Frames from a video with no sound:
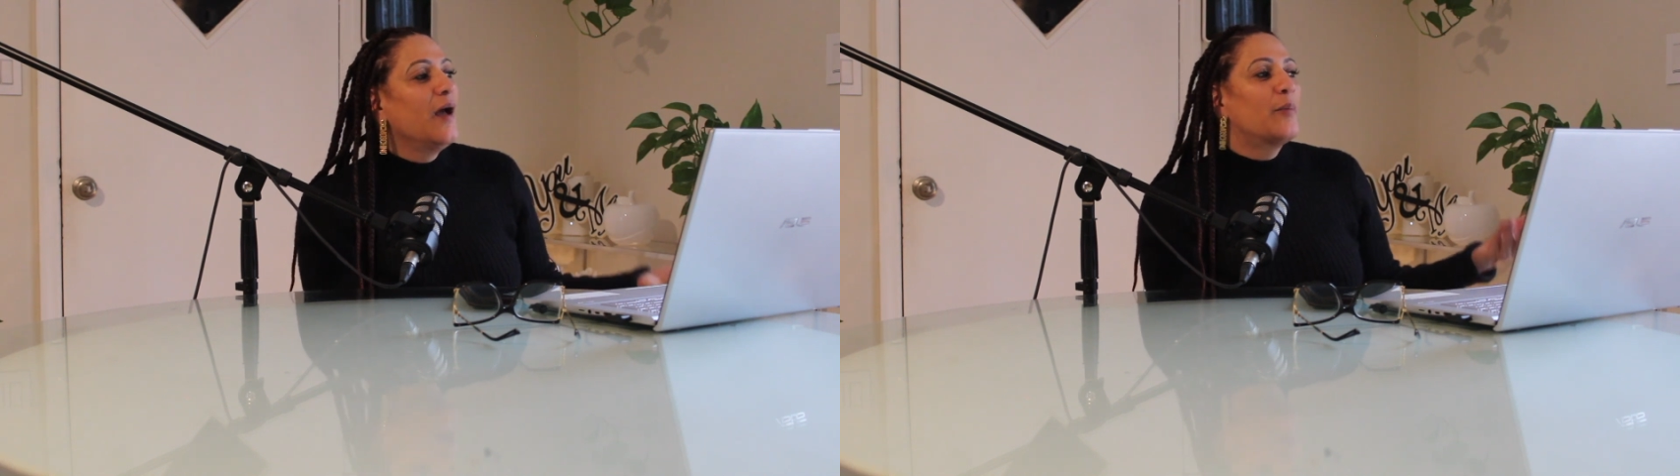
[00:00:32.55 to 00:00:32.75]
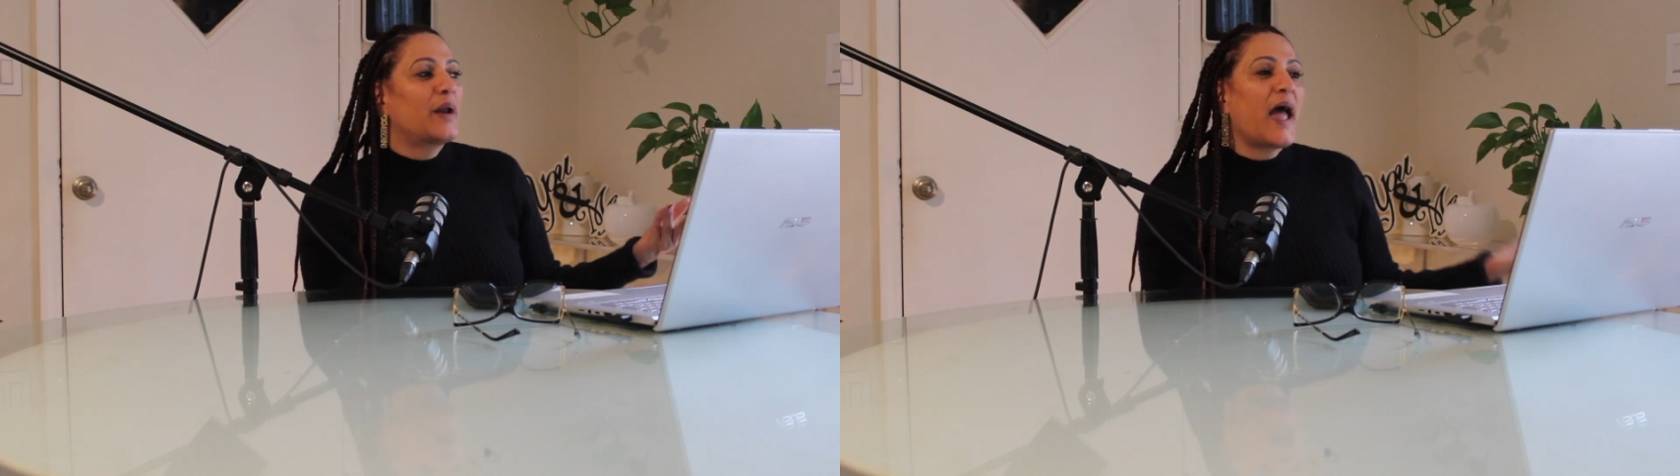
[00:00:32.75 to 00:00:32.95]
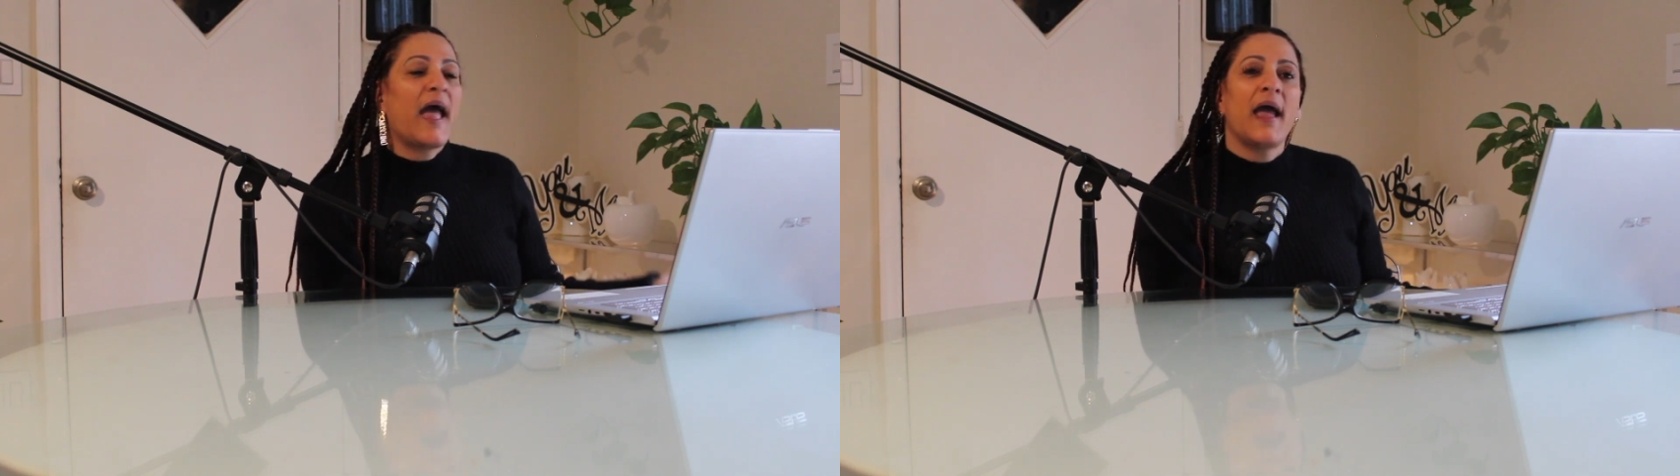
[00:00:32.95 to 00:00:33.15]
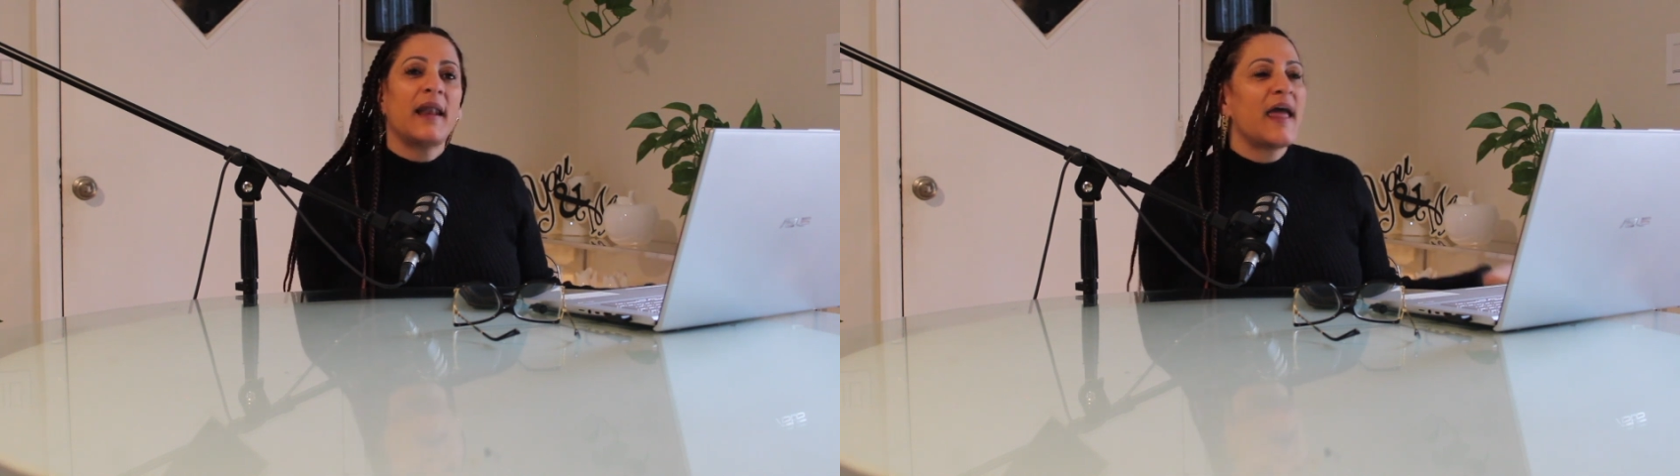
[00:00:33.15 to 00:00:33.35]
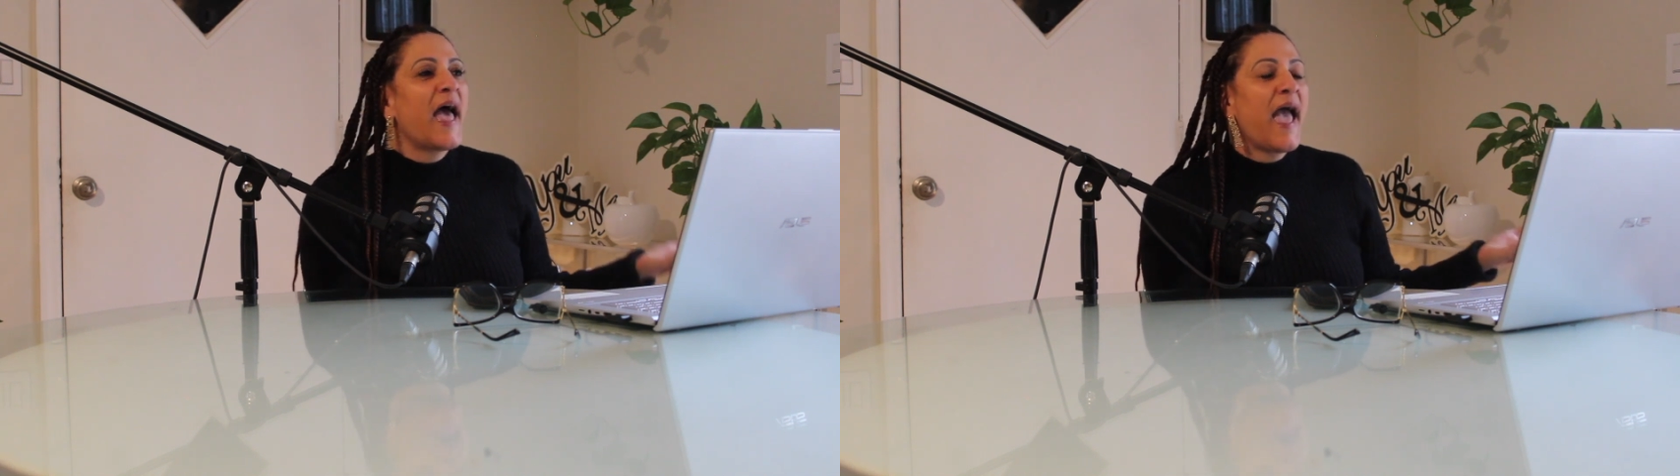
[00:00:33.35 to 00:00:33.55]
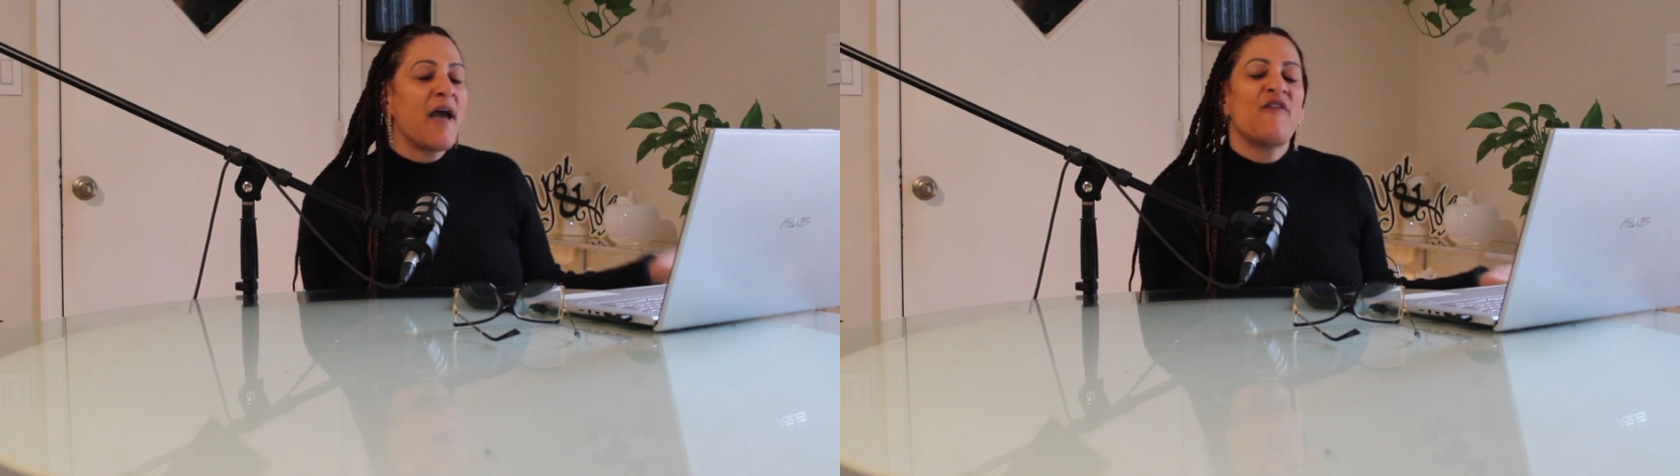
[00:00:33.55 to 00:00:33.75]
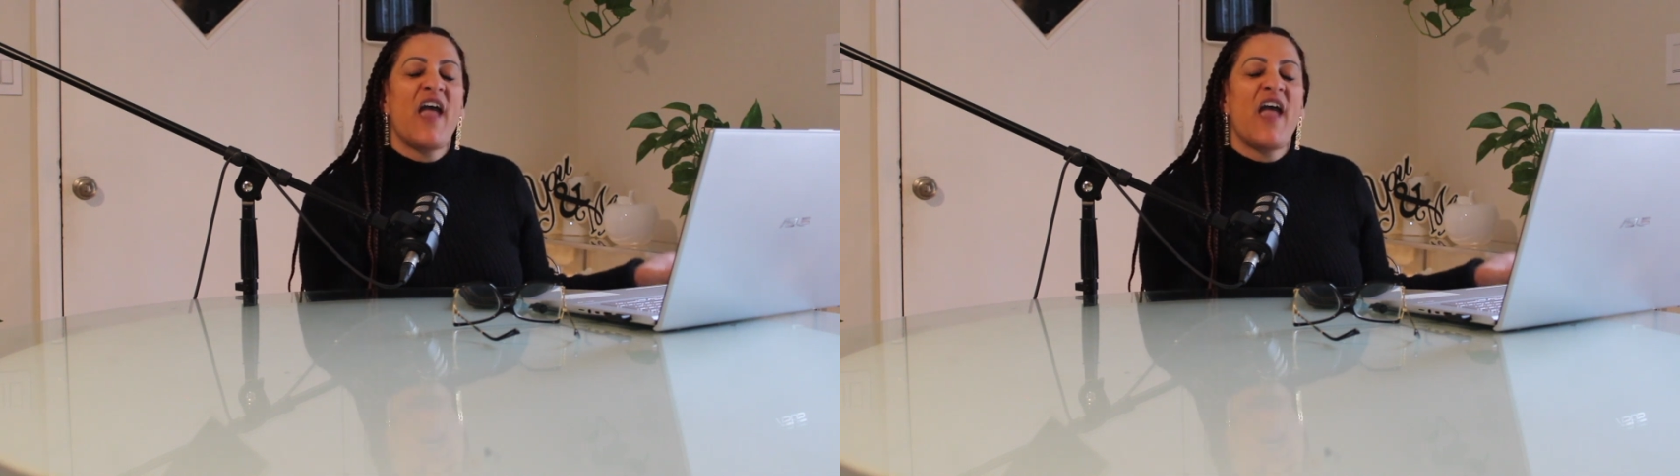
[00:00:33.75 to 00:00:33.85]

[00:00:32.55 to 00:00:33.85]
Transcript: But I had a half